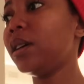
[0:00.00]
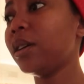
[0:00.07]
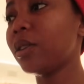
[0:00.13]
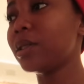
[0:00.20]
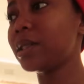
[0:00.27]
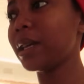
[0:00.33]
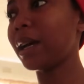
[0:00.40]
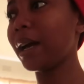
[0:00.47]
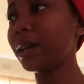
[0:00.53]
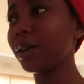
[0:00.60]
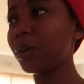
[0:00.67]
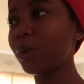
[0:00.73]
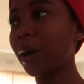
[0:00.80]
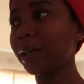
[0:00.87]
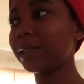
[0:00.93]
Because they kind
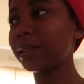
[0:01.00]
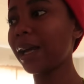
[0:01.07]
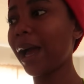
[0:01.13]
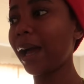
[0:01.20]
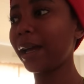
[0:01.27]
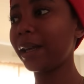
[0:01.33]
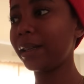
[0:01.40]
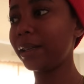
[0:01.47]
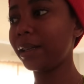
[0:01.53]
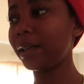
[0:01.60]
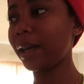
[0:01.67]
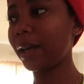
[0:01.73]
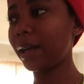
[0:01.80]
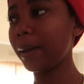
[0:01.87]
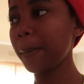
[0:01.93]
of look untidy,
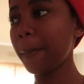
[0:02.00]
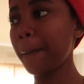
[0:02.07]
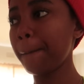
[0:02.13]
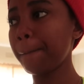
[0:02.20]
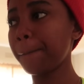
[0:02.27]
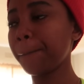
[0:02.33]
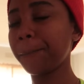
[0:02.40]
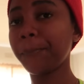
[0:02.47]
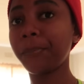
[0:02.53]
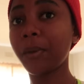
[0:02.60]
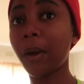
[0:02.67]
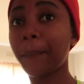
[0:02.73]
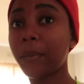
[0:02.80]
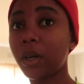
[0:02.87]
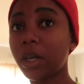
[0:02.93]
hey?
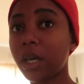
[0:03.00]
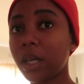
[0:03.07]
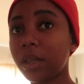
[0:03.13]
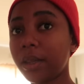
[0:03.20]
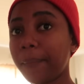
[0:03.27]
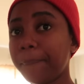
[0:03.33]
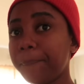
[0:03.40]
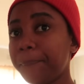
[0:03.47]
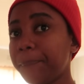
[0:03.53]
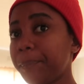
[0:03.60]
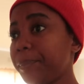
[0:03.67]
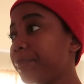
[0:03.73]
I'm going to cut them.